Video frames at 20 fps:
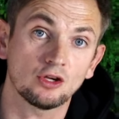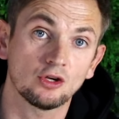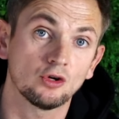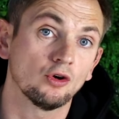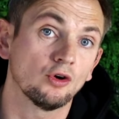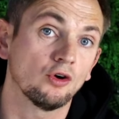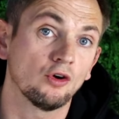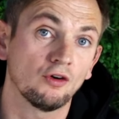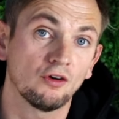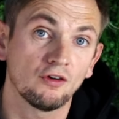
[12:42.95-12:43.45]

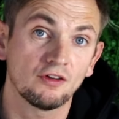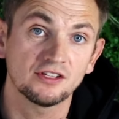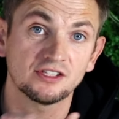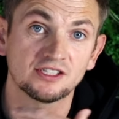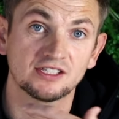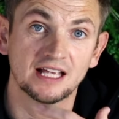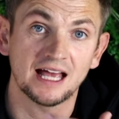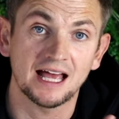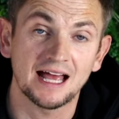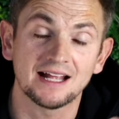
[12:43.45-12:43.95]
your
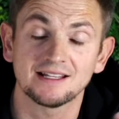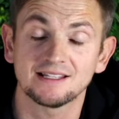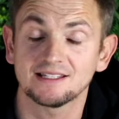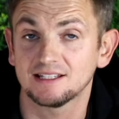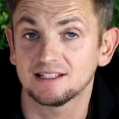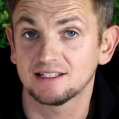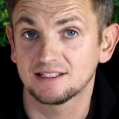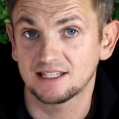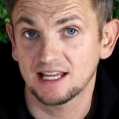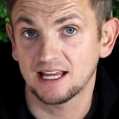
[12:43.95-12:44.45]
set
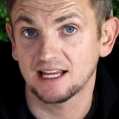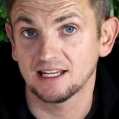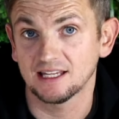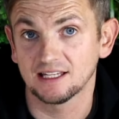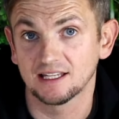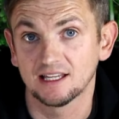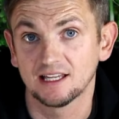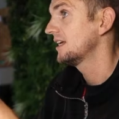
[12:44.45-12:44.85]
date.